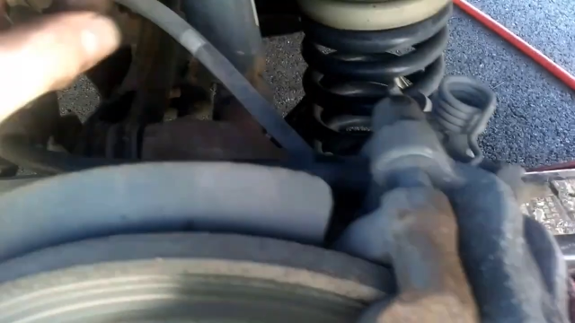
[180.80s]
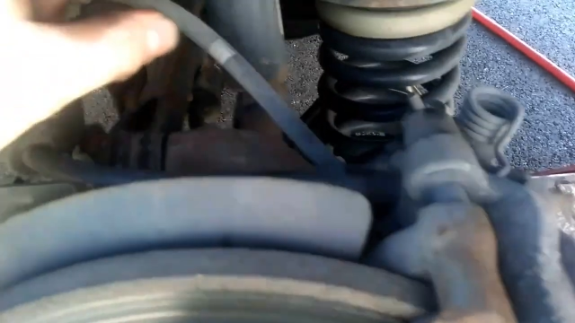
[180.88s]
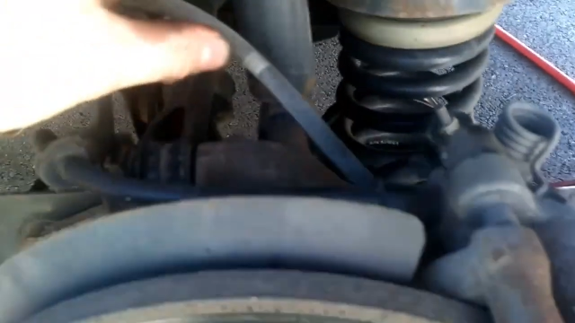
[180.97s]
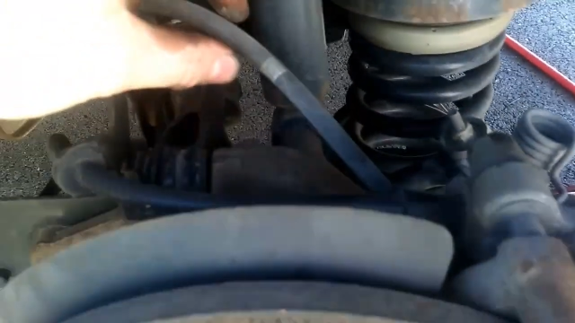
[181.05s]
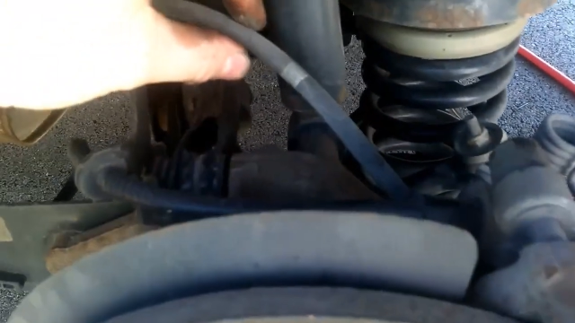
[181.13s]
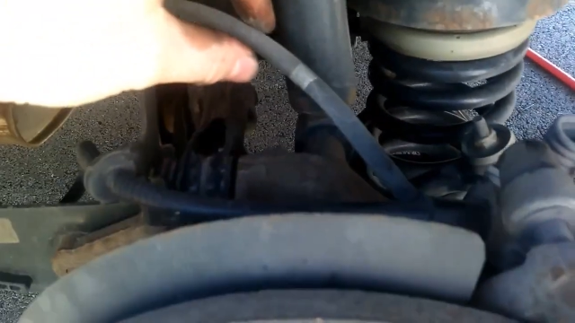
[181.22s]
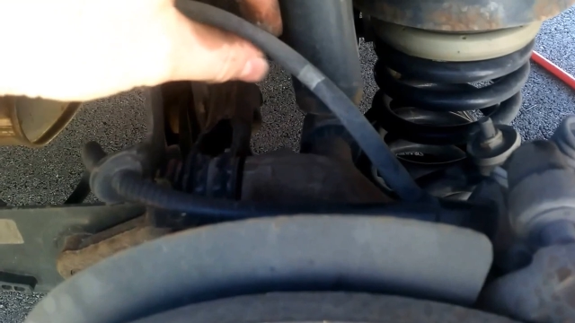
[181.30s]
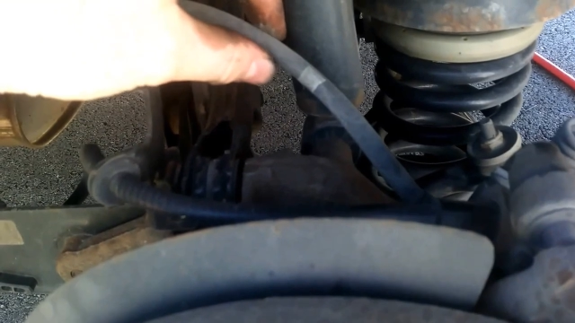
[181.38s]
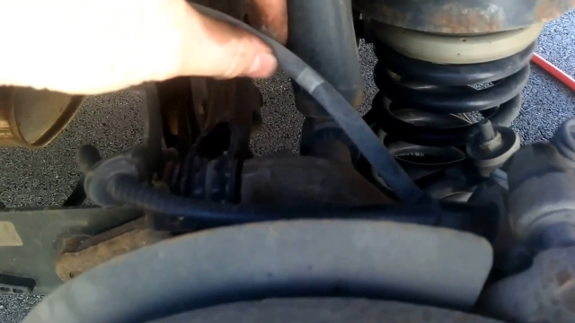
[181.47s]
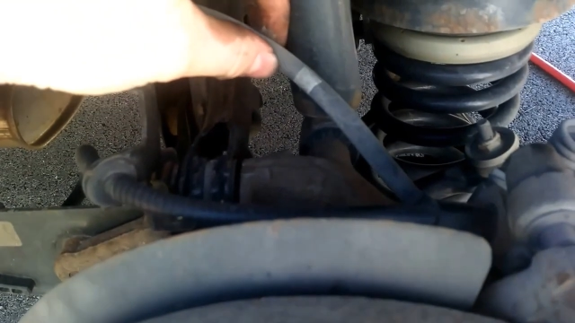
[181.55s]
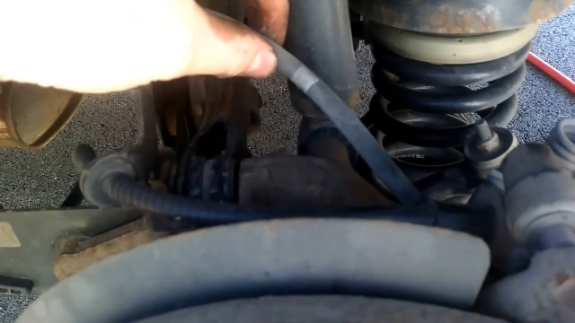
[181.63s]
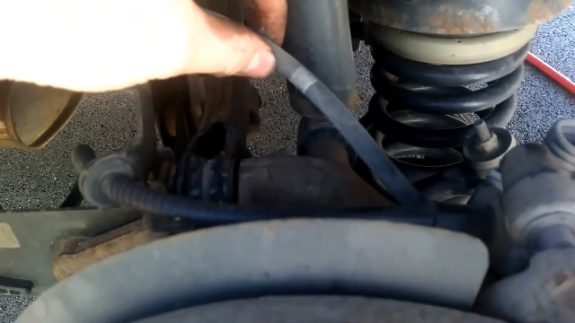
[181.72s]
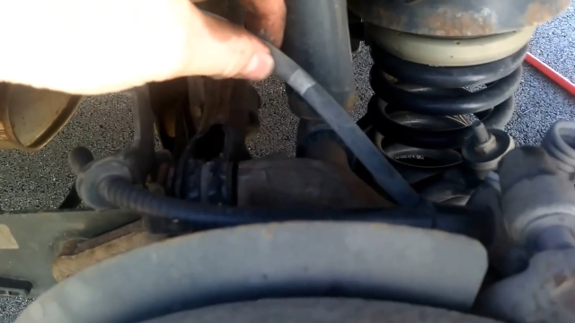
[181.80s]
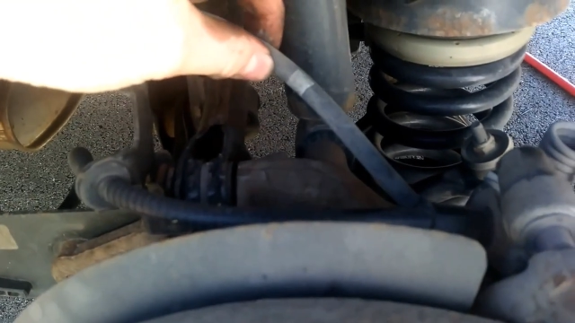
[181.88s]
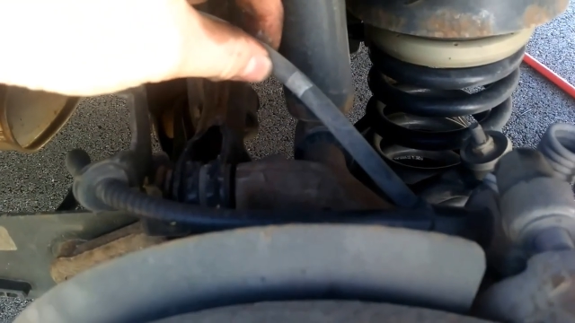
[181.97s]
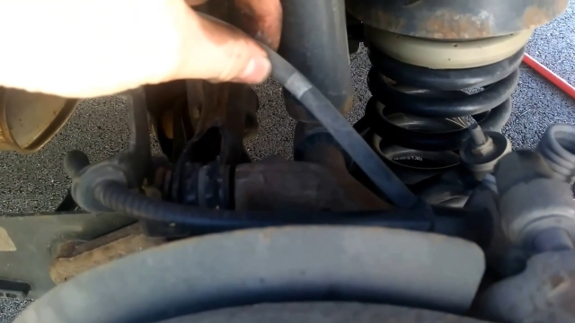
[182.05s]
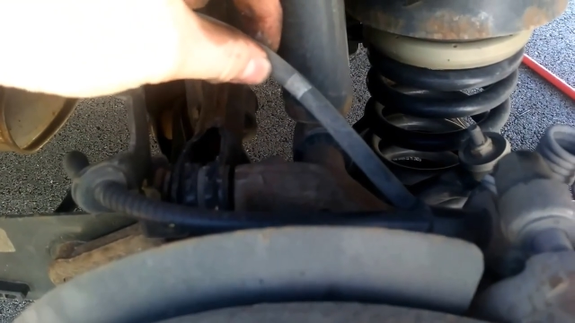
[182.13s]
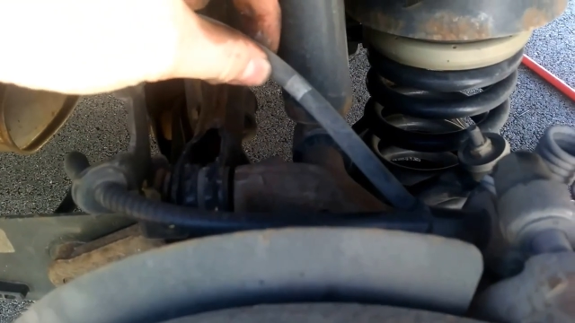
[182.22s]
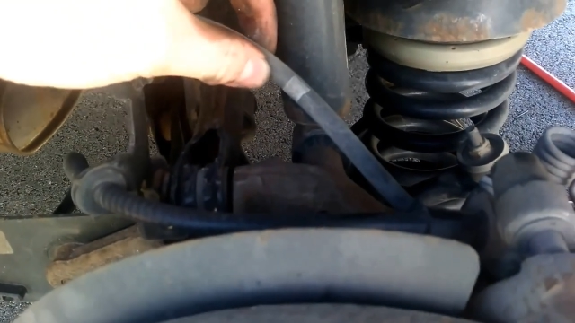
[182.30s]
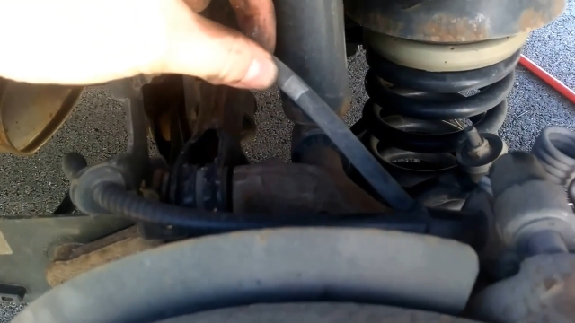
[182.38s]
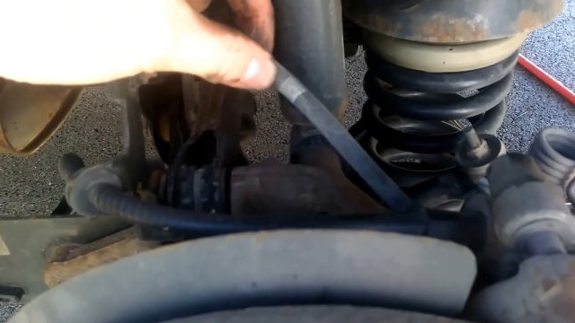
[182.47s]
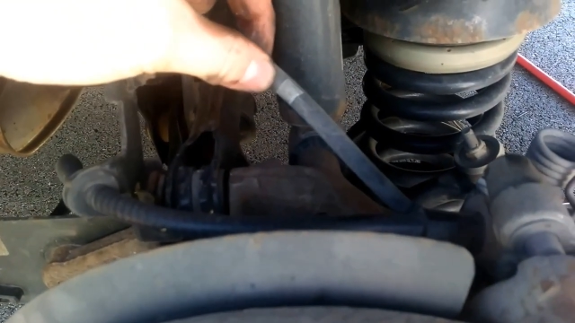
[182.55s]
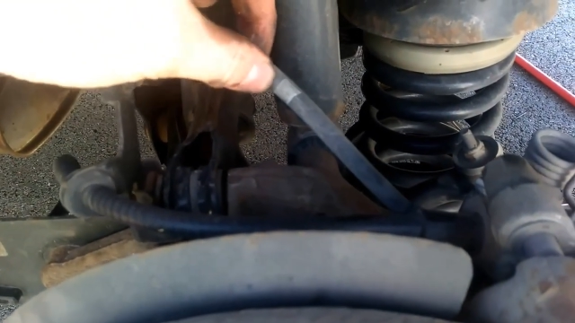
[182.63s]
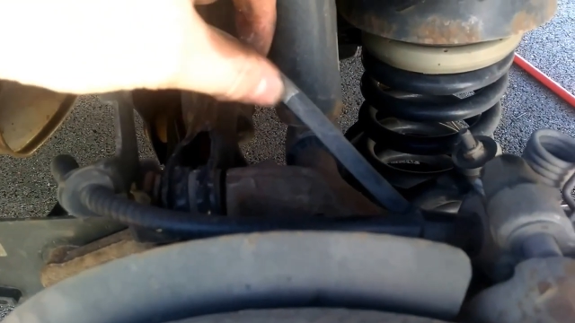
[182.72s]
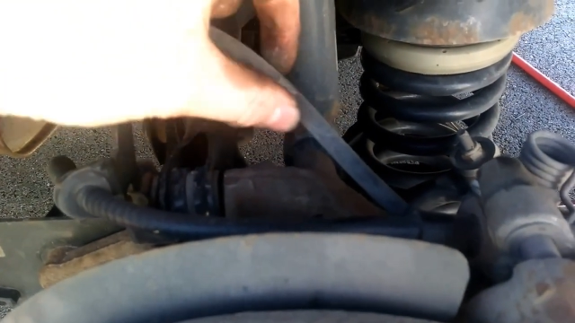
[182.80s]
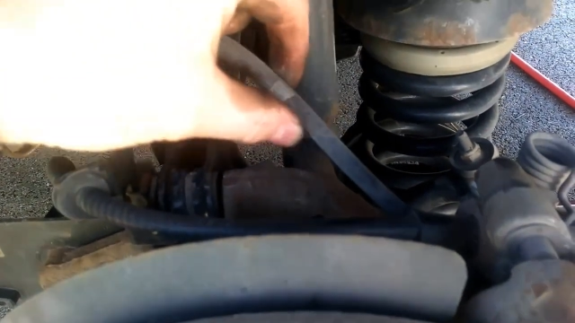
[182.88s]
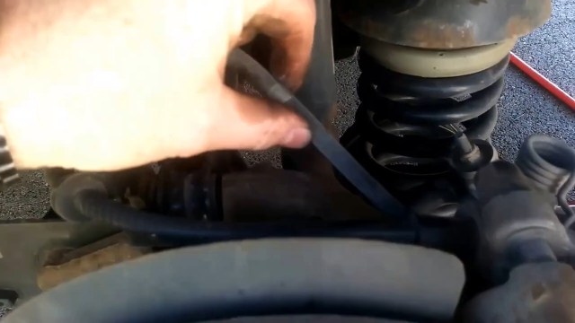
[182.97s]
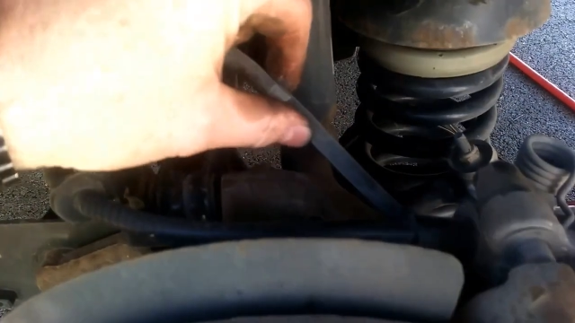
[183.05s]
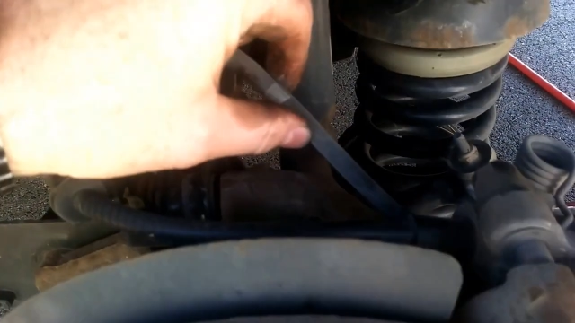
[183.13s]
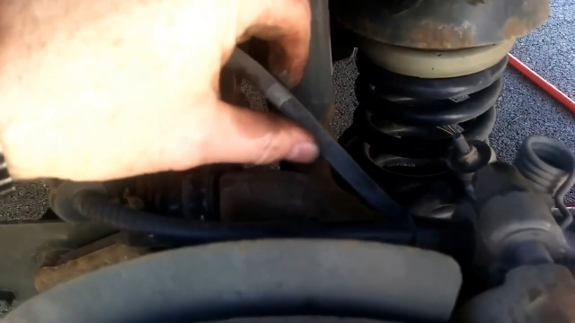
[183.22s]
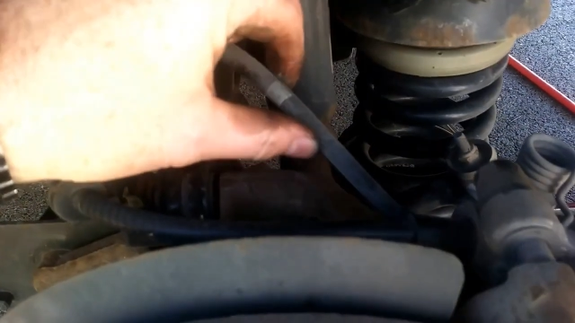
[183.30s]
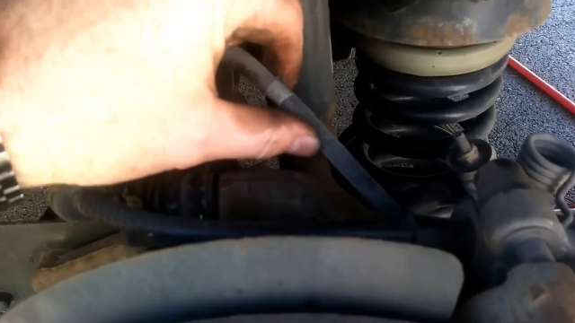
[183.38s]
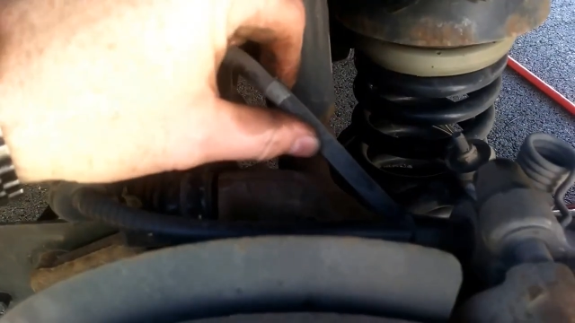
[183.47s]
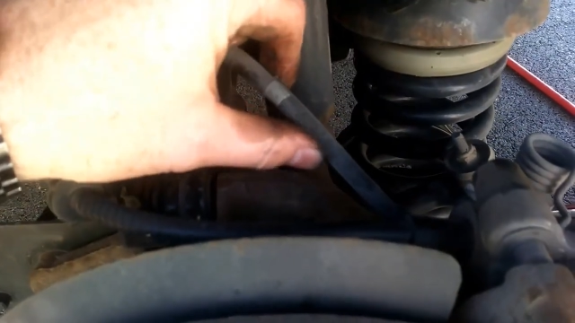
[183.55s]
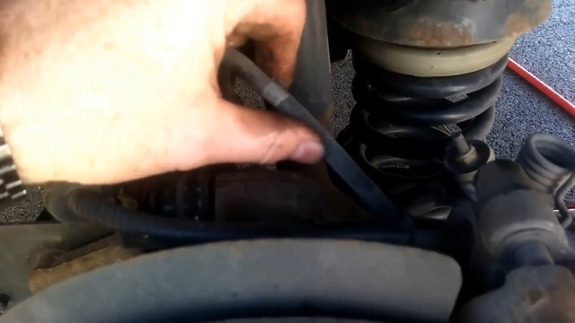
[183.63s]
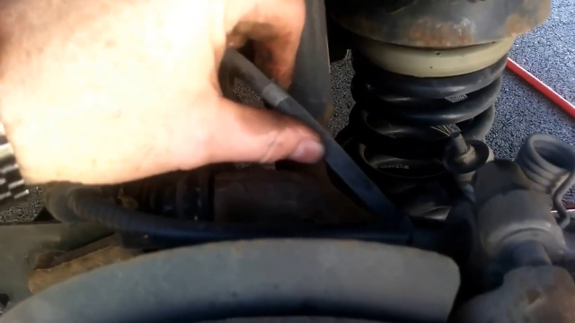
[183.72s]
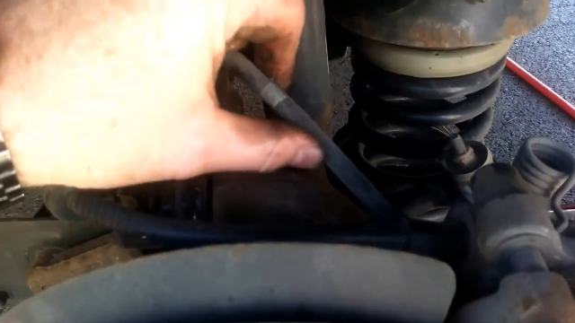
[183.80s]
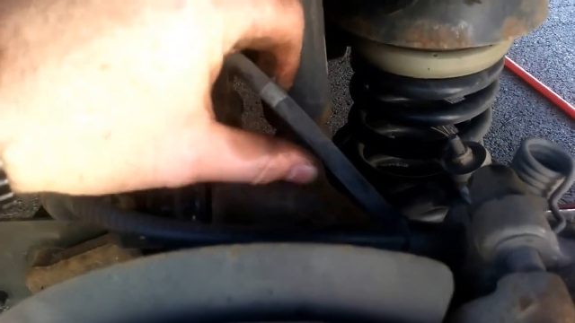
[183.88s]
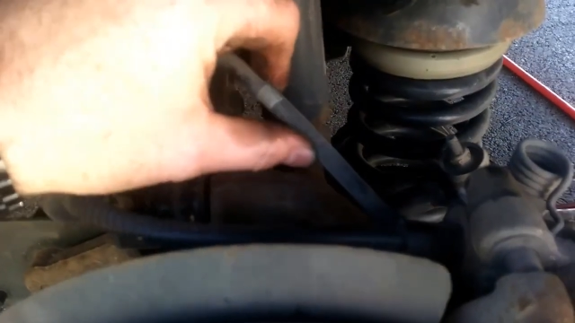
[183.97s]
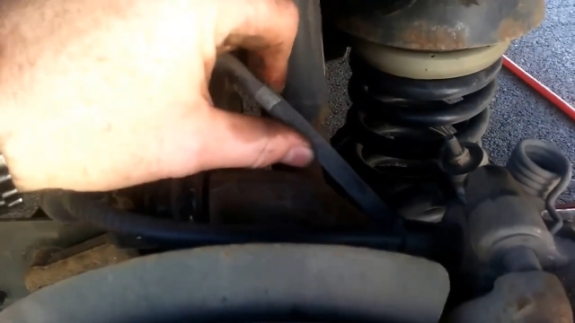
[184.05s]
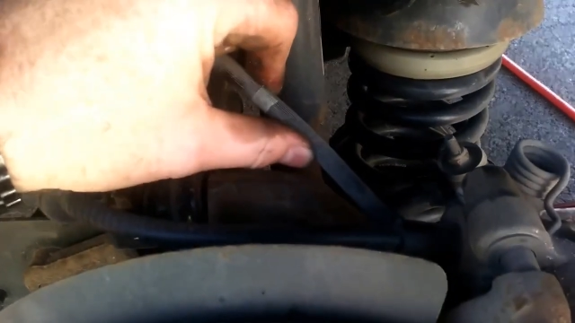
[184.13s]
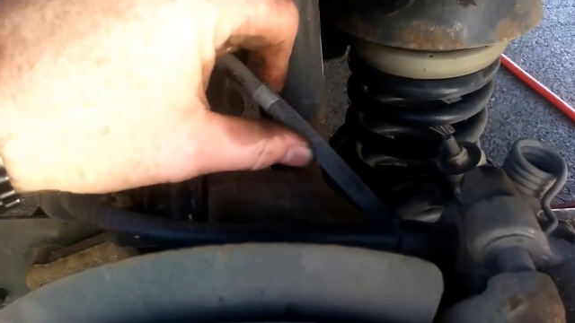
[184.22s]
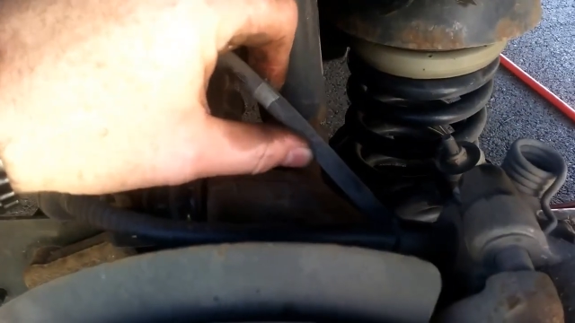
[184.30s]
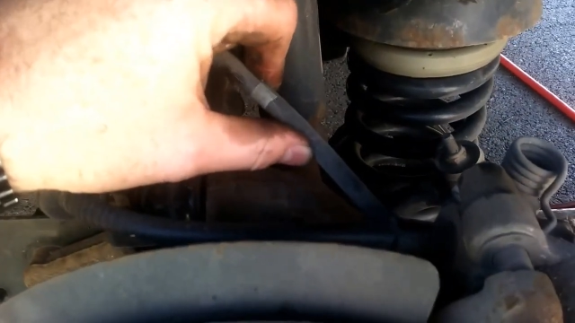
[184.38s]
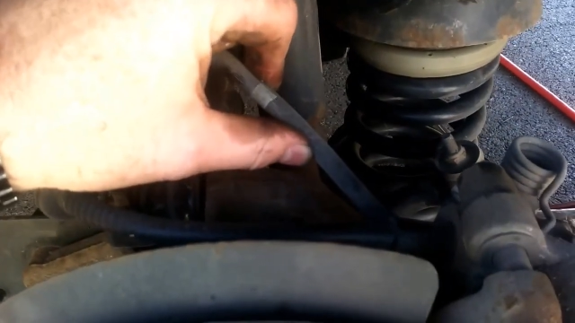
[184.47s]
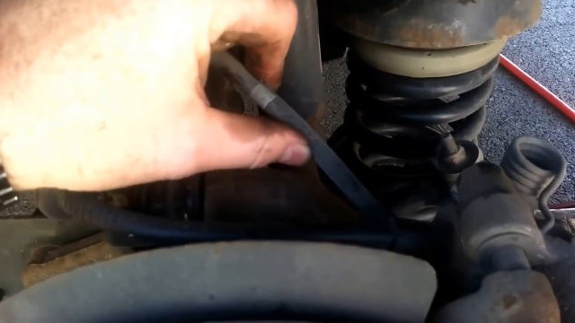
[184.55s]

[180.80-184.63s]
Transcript: [unreadable: no face in view]